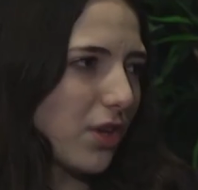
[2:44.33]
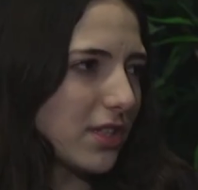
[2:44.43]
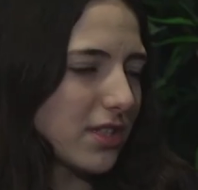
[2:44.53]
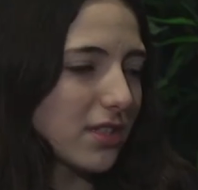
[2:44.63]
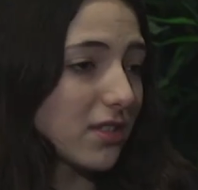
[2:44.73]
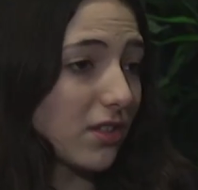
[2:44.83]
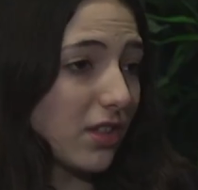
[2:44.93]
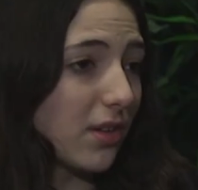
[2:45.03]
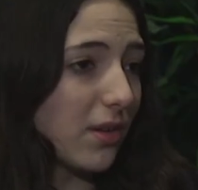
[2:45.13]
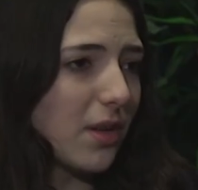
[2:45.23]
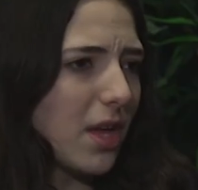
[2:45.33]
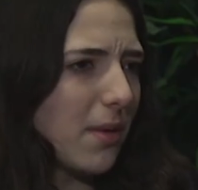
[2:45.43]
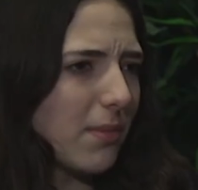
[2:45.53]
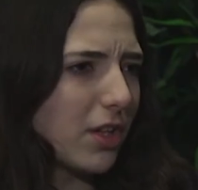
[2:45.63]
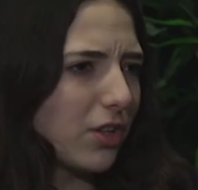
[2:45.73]
It's gonna
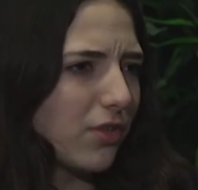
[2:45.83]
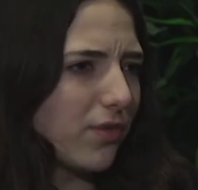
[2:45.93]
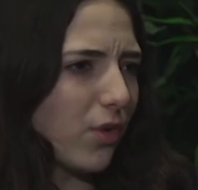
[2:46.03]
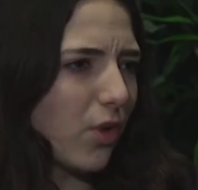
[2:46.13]
make you feel